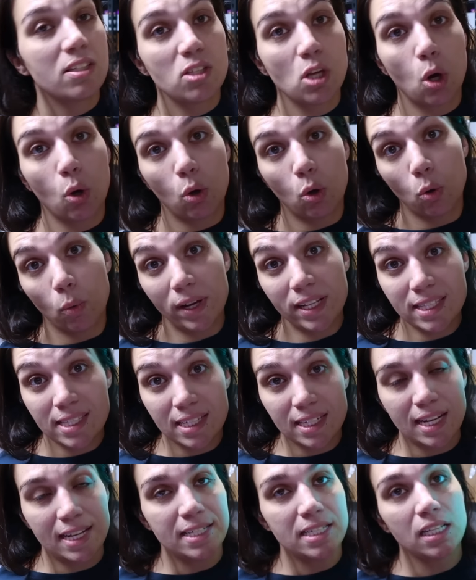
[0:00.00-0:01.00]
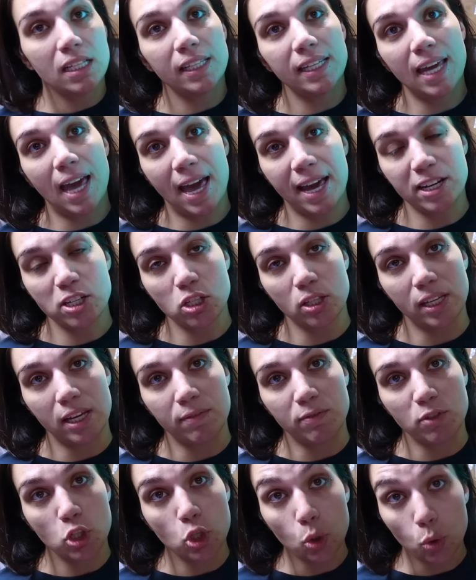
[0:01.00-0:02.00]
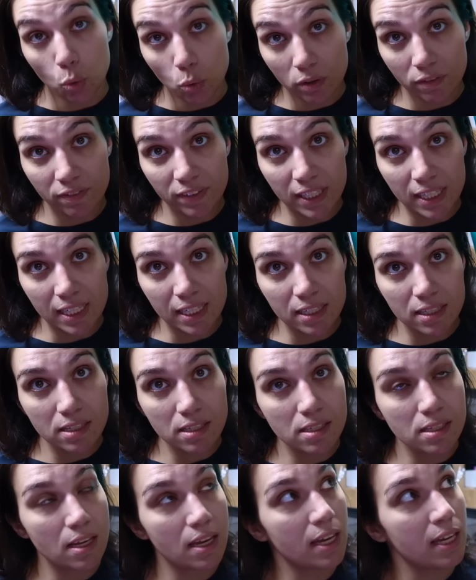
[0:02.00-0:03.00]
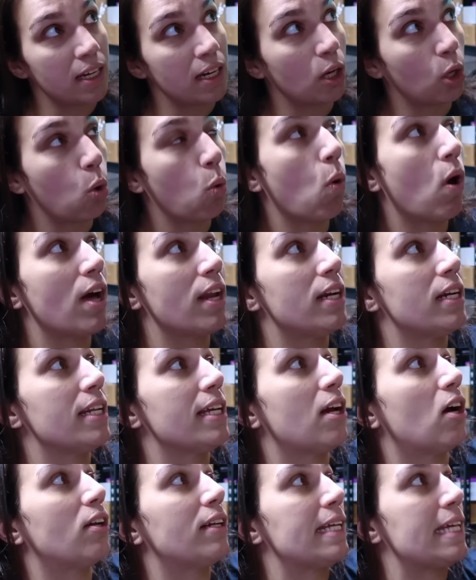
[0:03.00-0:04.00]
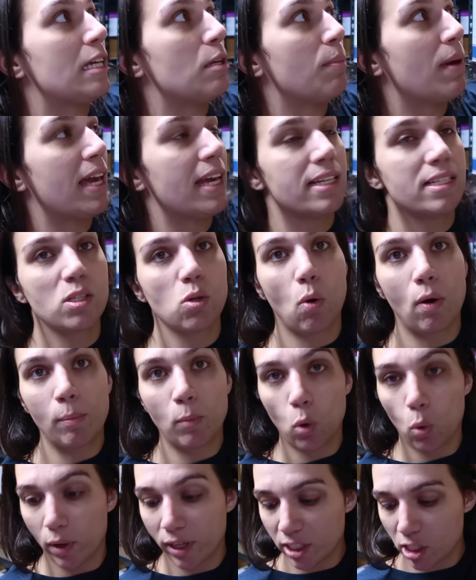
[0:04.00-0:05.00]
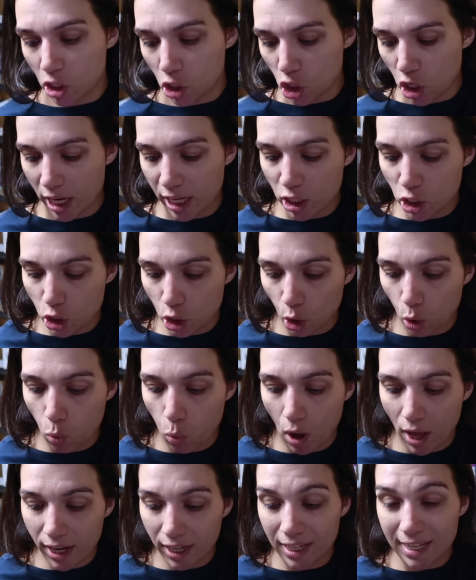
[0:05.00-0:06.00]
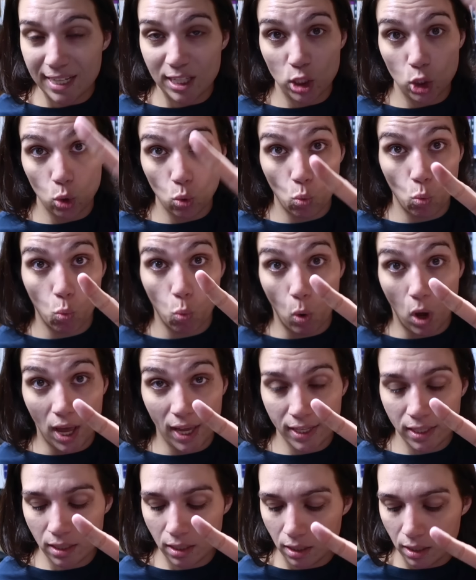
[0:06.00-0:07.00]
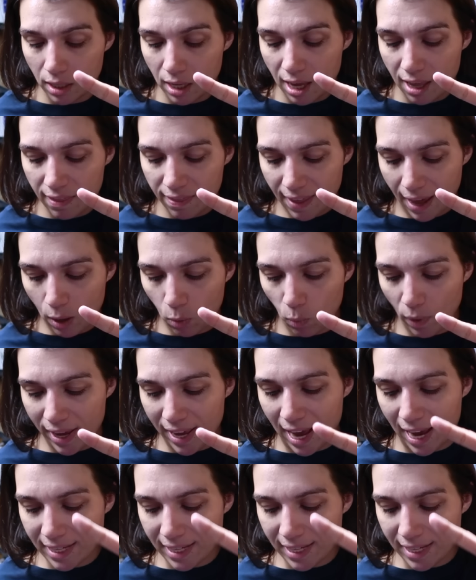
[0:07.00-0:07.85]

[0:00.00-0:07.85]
So coincidentally, I actually have two of these in a quantity on eBay. So I'm going to change the quantity to one. That way